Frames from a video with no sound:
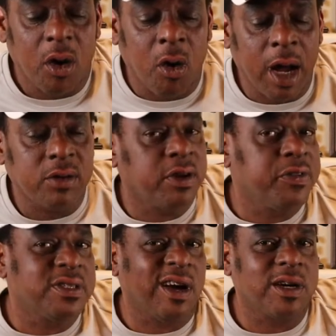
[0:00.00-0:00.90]
or I don't know
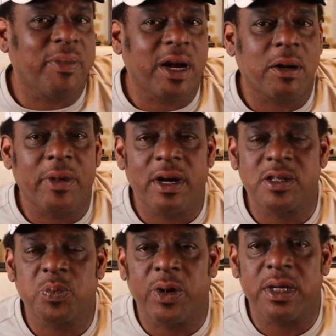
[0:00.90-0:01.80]
if you're talking about an
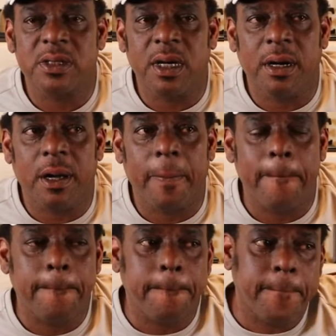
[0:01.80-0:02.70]
American Express. Um,